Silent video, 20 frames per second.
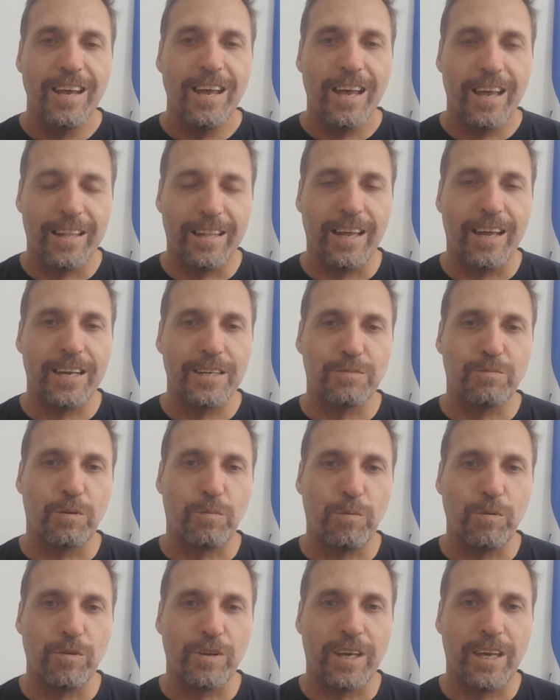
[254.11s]
And that is what
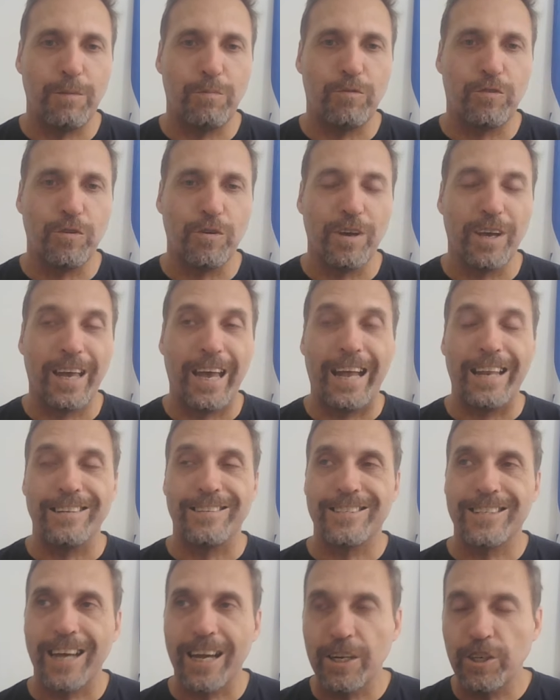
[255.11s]
we'll keep doing, and
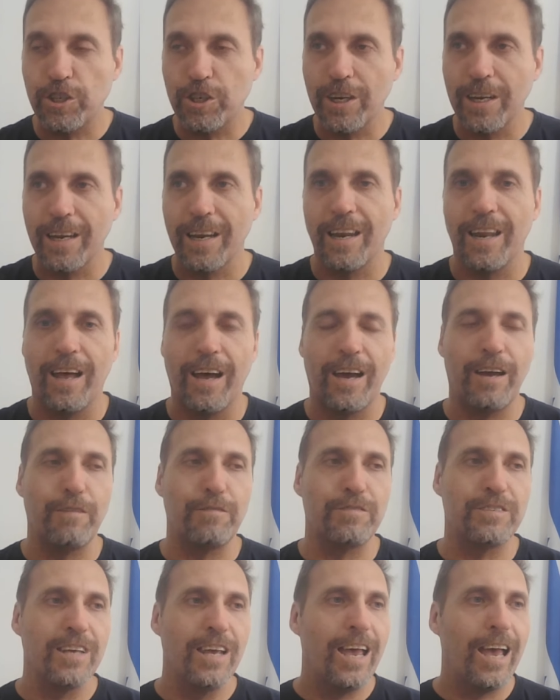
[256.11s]
touching
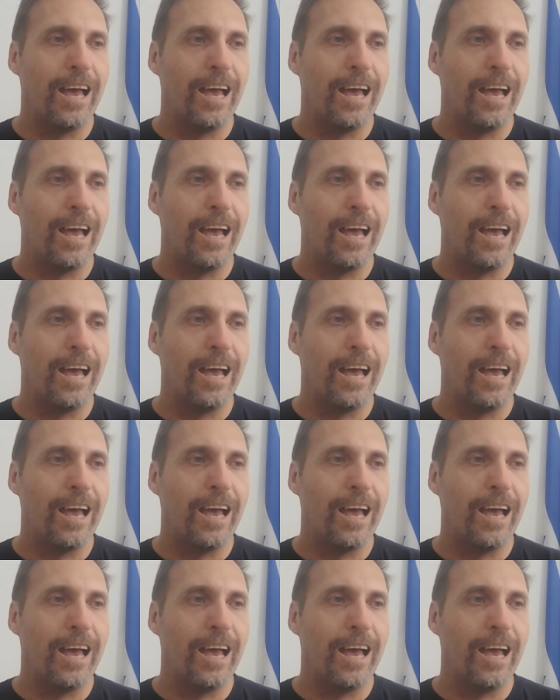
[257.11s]
lives,